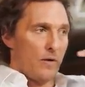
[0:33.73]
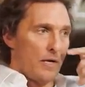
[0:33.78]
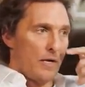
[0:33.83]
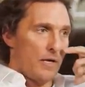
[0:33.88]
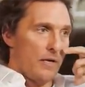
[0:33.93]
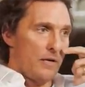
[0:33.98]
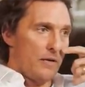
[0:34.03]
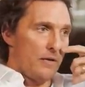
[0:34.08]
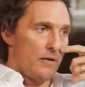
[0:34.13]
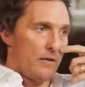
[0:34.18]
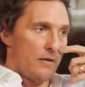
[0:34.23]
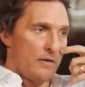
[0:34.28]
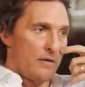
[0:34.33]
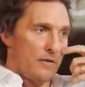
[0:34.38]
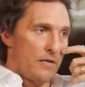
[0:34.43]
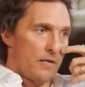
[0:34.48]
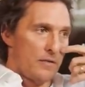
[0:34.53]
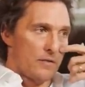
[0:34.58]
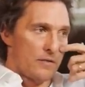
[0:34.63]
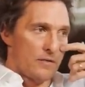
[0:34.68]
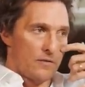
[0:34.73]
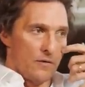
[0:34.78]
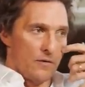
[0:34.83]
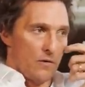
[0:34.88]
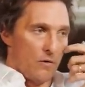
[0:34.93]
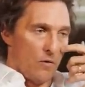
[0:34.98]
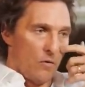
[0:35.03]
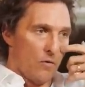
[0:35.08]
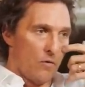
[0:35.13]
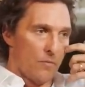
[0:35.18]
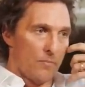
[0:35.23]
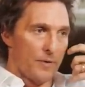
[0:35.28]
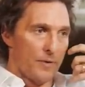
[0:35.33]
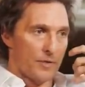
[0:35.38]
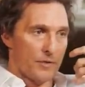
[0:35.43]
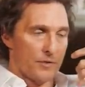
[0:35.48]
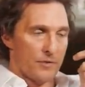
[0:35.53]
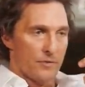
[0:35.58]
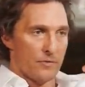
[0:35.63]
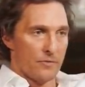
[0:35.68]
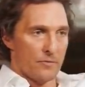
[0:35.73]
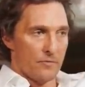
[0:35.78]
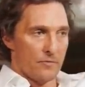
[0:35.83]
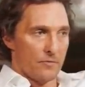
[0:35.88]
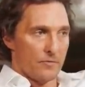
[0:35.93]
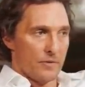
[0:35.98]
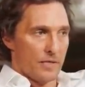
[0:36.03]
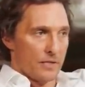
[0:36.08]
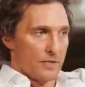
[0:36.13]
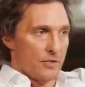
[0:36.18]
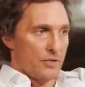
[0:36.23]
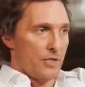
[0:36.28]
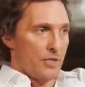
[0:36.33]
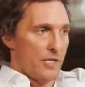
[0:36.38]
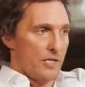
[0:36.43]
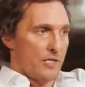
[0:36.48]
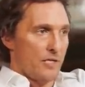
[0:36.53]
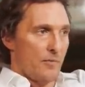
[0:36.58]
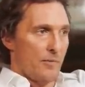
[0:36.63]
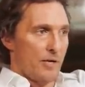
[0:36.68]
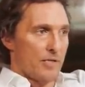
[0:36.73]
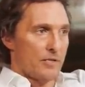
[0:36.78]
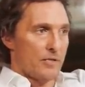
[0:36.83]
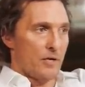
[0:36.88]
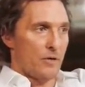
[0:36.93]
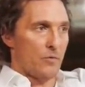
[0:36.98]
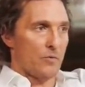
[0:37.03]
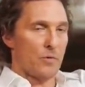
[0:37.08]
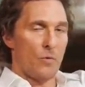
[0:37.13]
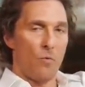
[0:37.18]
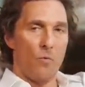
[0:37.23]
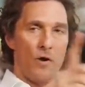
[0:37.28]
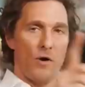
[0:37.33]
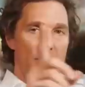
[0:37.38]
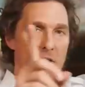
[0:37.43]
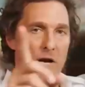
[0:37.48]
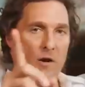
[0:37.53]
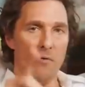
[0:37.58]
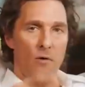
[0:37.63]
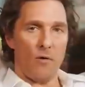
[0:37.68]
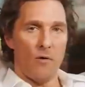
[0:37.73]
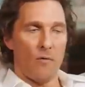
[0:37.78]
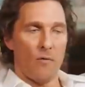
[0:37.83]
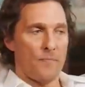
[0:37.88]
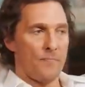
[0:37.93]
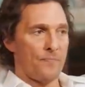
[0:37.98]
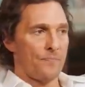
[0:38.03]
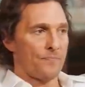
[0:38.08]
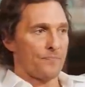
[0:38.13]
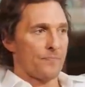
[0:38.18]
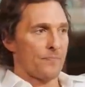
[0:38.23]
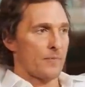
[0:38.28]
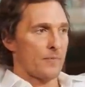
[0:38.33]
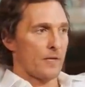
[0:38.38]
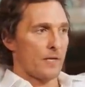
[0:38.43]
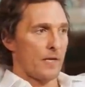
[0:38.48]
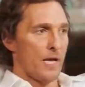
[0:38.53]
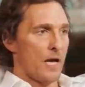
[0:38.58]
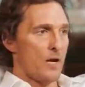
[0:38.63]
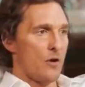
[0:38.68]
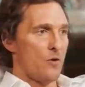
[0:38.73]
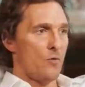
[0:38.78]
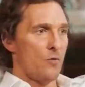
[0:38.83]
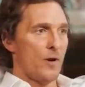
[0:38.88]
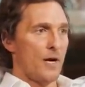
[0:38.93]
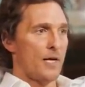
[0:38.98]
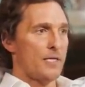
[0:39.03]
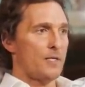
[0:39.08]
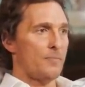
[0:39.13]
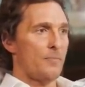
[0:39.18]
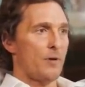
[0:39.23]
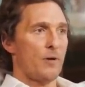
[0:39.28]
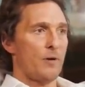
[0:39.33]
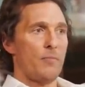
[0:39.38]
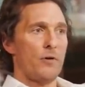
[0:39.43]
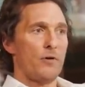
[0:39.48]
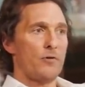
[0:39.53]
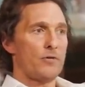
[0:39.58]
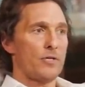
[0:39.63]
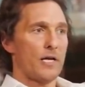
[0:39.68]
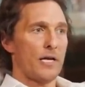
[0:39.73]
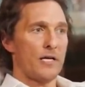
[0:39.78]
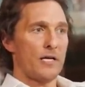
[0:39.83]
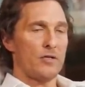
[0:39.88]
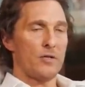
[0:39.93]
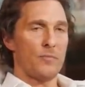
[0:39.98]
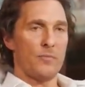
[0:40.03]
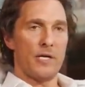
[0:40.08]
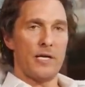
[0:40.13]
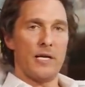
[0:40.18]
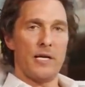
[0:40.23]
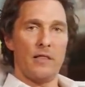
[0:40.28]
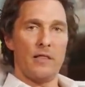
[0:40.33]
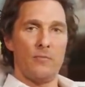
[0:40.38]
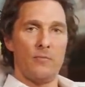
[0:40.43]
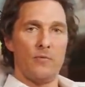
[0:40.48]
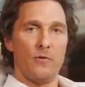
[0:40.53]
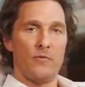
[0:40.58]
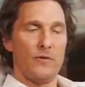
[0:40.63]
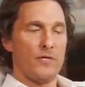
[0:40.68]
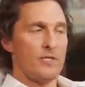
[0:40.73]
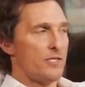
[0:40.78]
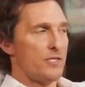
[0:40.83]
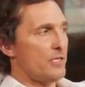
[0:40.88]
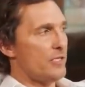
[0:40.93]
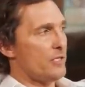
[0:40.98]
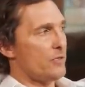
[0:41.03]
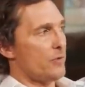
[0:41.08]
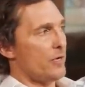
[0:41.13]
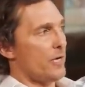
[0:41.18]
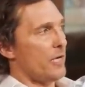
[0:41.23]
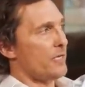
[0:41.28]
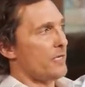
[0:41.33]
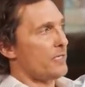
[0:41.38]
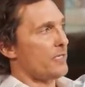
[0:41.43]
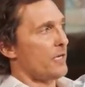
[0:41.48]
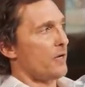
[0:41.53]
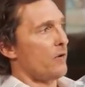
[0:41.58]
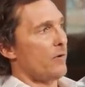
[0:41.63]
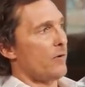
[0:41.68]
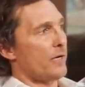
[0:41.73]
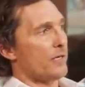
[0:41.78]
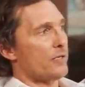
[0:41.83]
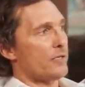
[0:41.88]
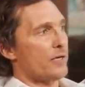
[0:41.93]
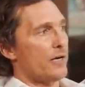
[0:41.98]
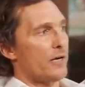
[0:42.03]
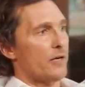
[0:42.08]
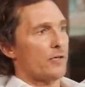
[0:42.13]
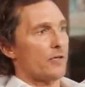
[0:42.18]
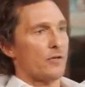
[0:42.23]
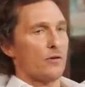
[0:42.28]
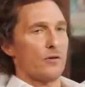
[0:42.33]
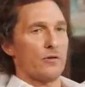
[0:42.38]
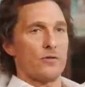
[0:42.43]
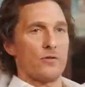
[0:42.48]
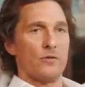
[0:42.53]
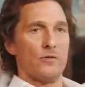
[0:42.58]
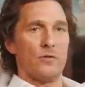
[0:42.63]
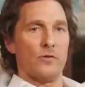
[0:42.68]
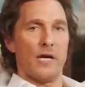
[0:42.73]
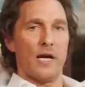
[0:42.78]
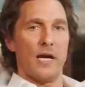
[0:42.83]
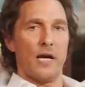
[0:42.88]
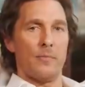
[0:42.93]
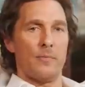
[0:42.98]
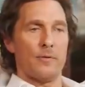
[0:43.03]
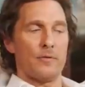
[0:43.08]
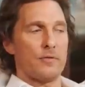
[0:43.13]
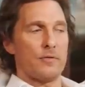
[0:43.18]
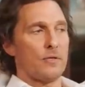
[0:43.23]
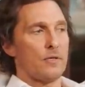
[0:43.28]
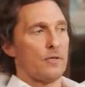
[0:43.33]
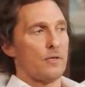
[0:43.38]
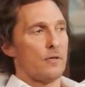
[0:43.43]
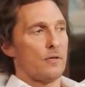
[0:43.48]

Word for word: in this horror picture, Texas Chainsaw Massacre. It was a one-day role. A guy who rides up on a motorcycle at the beginning of the movie, sees Renee Zellweger's character on school campus.